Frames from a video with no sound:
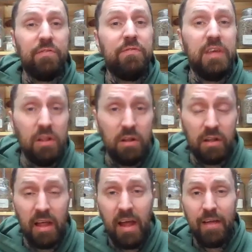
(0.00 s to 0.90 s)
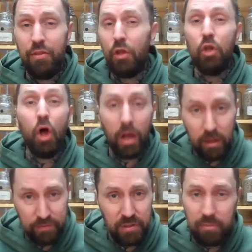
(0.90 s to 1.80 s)
feel and the look
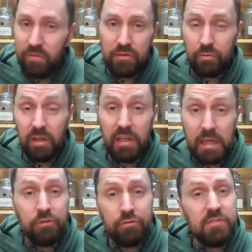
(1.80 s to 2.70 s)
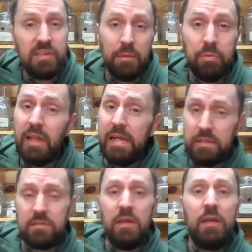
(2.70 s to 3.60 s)
of some of these really interesting
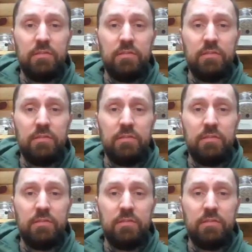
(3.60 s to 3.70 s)
plants.